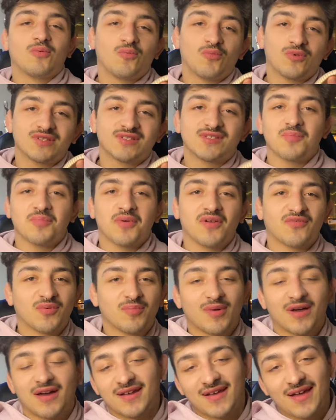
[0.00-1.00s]
What's up
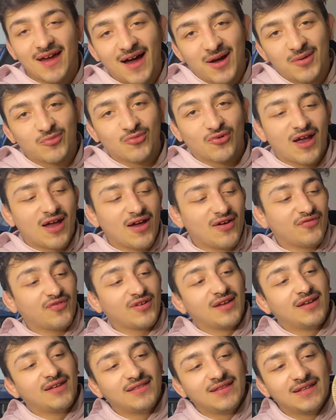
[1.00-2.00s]
everybody, I'm Raph
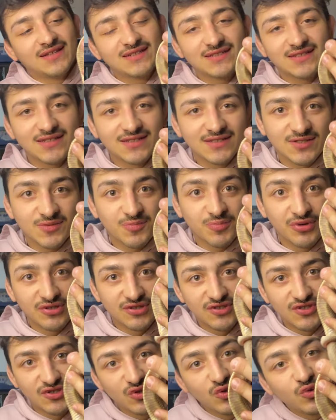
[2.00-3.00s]
and this is
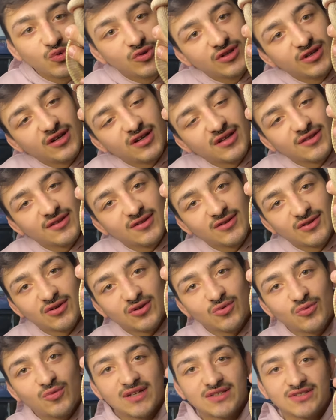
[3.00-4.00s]
Petunia, the
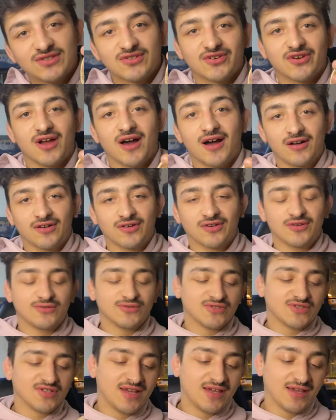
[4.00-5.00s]
little western hognose
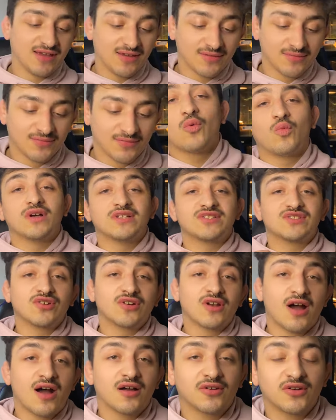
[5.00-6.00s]
snake.
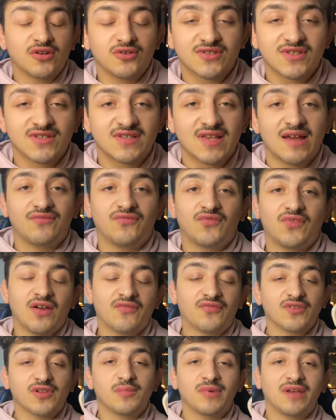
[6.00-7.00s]
Western hognoses have
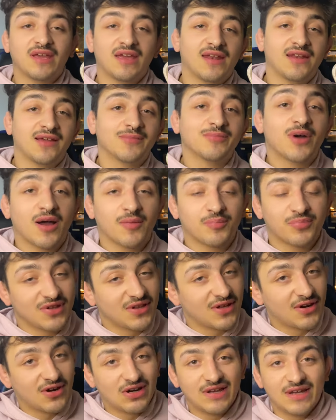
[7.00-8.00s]
definitely been gaining
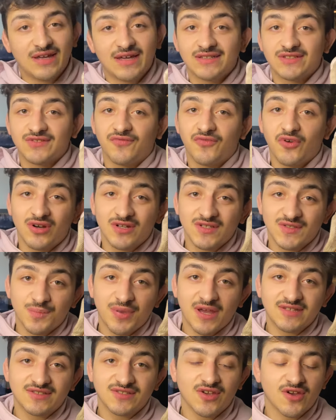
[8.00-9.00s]
popularity as far as
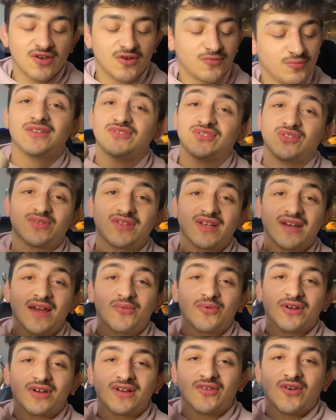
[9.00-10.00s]
pets go, so today
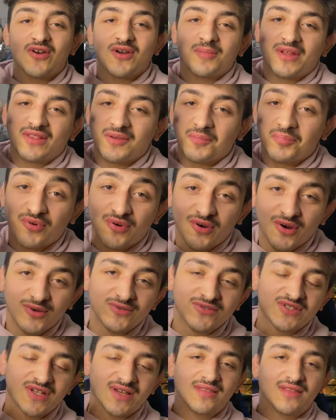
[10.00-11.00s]
we're going to talk about the
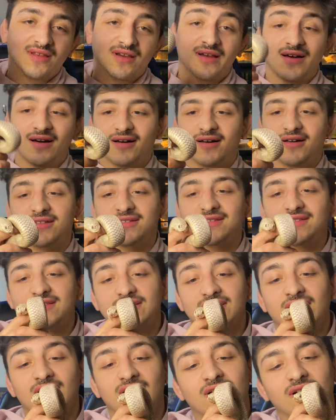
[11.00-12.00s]
pros and the
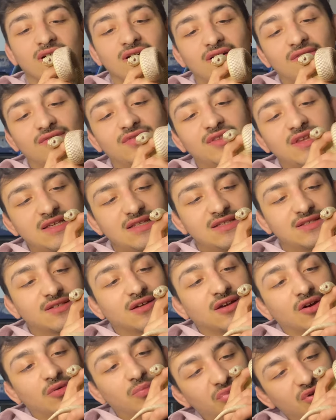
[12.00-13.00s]
cons of these
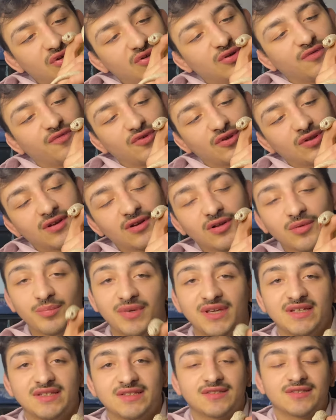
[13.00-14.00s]
beautiful little
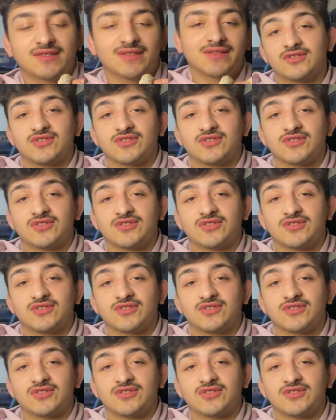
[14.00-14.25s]
beasts.